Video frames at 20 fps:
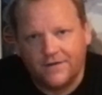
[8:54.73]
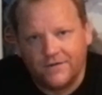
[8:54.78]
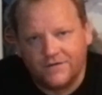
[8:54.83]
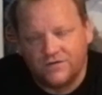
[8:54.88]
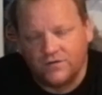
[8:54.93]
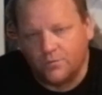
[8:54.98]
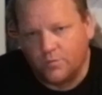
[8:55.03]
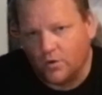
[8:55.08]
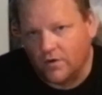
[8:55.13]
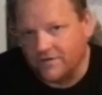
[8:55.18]

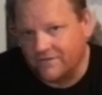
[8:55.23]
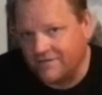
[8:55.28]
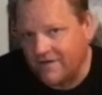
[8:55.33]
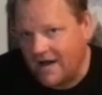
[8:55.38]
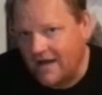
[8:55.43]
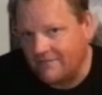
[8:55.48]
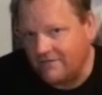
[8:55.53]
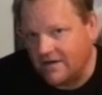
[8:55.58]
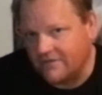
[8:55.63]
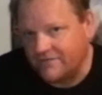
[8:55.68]
92.5
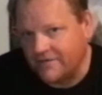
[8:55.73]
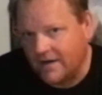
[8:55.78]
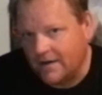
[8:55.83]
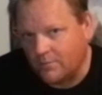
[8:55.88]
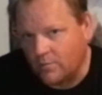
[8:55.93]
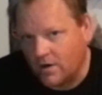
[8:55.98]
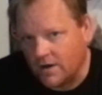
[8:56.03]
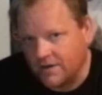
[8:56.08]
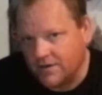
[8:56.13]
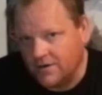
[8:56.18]

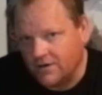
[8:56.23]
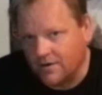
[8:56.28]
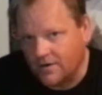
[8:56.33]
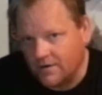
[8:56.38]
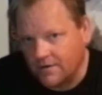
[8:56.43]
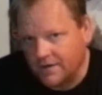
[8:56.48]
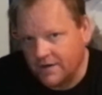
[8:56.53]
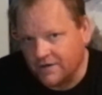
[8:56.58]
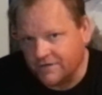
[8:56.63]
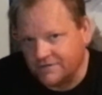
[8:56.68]
FM right
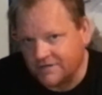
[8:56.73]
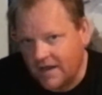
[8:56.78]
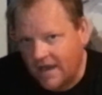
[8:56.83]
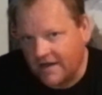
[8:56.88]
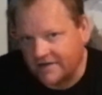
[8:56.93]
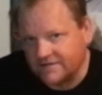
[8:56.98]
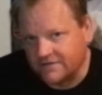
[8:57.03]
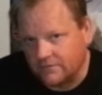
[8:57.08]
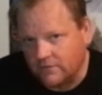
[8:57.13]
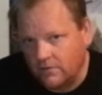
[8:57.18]
here in
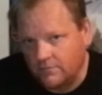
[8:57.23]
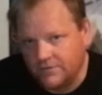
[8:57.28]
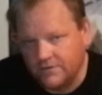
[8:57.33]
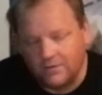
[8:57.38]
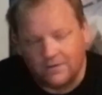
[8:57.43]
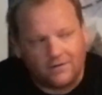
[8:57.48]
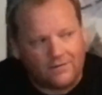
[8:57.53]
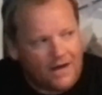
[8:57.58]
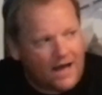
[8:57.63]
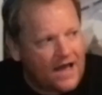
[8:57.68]
Jacksonville. We
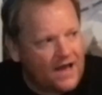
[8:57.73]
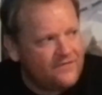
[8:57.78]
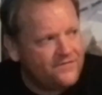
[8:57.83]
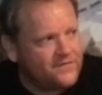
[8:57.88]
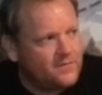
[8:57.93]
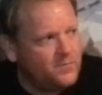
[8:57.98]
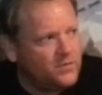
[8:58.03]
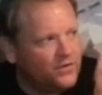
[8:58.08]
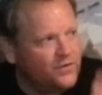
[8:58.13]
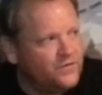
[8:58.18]
do it live
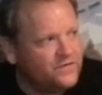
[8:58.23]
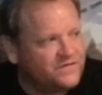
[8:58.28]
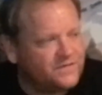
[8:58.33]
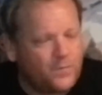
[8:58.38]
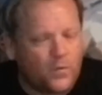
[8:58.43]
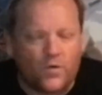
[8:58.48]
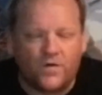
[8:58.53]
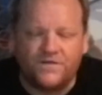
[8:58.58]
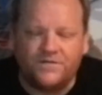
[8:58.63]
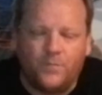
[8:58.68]
from Ballou
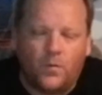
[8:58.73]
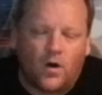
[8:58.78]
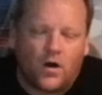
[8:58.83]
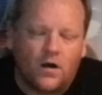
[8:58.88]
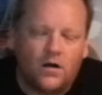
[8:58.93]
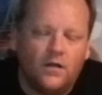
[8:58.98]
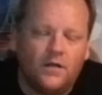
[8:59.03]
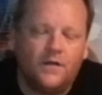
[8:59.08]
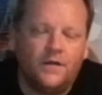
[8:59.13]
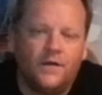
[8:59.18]
Sports
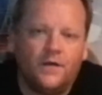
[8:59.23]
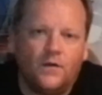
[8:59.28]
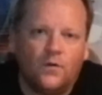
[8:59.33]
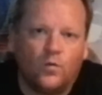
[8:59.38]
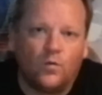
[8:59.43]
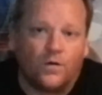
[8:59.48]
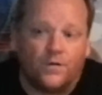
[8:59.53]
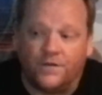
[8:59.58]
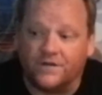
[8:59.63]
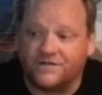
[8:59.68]
Bar
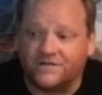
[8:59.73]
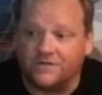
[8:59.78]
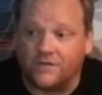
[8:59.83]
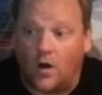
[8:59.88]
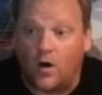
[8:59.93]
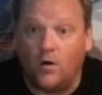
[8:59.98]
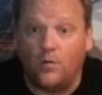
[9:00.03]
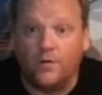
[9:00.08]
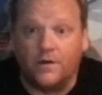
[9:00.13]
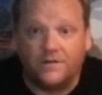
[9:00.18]
where this is
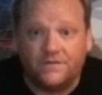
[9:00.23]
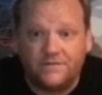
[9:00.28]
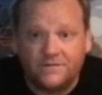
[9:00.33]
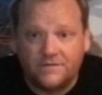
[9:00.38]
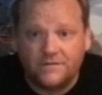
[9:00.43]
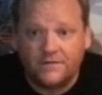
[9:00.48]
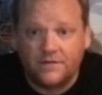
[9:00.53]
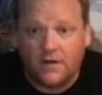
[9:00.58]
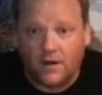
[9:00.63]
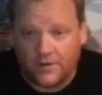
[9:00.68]
always
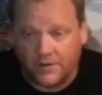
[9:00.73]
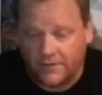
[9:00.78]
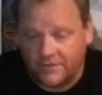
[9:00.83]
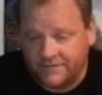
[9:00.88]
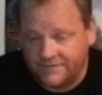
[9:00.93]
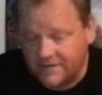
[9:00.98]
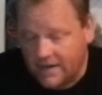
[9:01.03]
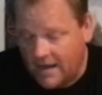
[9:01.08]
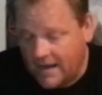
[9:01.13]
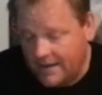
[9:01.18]
a
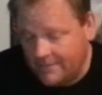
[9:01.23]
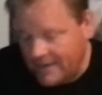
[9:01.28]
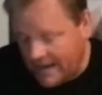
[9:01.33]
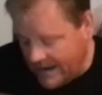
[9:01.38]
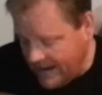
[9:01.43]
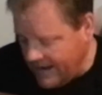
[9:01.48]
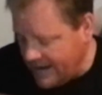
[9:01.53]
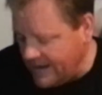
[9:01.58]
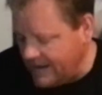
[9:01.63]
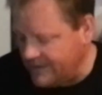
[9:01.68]
good time.
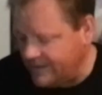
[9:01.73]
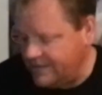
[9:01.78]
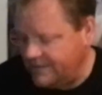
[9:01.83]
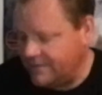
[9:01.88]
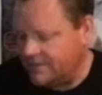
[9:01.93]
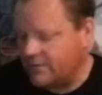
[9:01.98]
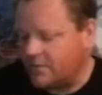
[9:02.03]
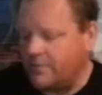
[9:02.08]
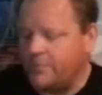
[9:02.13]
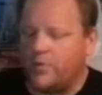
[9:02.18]
And
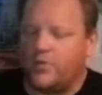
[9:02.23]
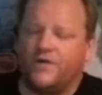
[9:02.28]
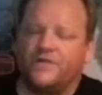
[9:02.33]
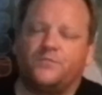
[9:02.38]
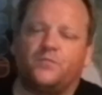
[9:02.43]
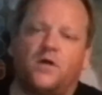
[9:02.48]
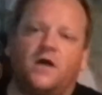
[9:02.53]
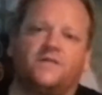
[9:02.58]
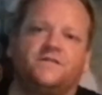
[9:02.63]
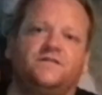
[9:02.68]
the report is
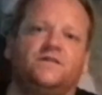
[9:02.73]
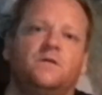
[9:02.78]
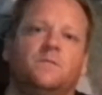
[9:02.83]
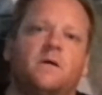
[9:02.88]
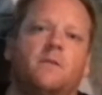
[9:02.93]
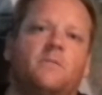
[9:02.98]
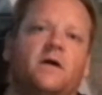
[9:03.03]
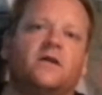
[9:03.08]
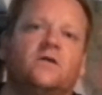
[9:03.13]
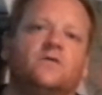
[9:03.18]
brought to you
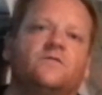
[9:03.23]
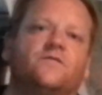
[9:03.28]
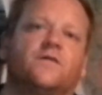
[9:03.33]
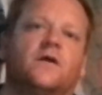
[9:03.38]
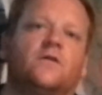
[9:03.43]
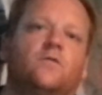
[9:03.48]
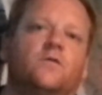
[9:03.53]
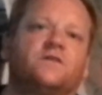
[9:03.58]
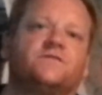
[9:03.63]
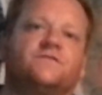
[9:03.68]
by my good
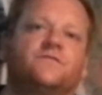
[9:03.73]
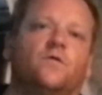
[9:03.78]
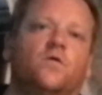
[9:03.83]
friend Russ